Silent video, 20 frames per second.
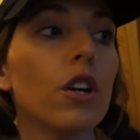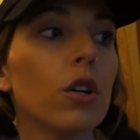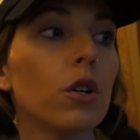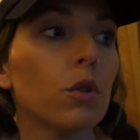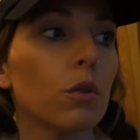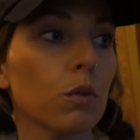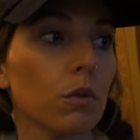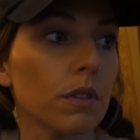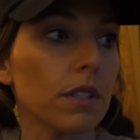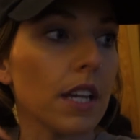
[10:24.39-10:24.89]

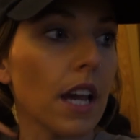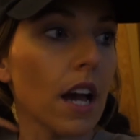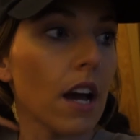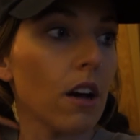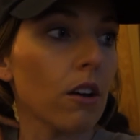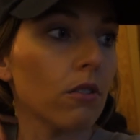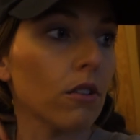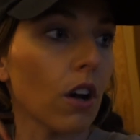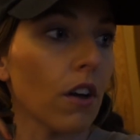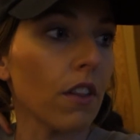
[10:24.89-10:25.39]
cool
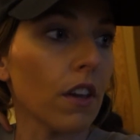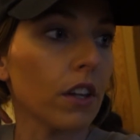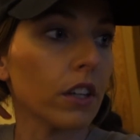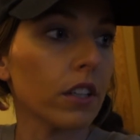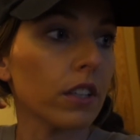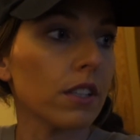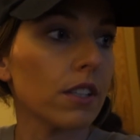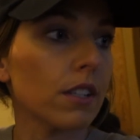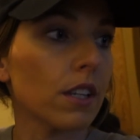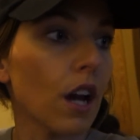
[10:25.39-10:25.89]
down, all that
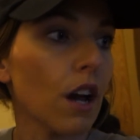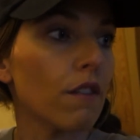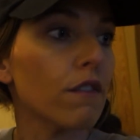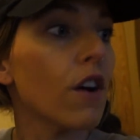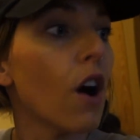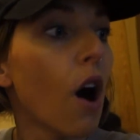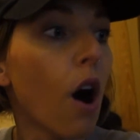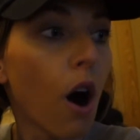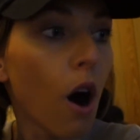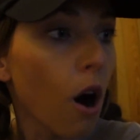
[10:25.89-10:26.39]
good stuff.
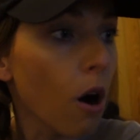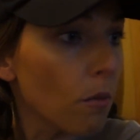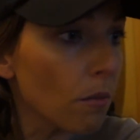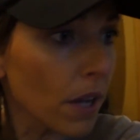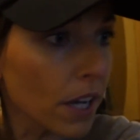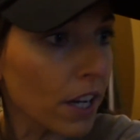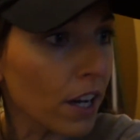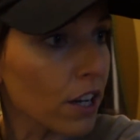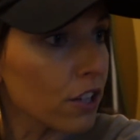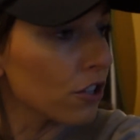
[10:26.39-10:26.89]
Oh my
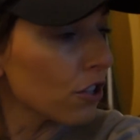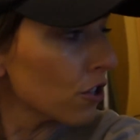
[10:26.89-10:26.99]
gosh,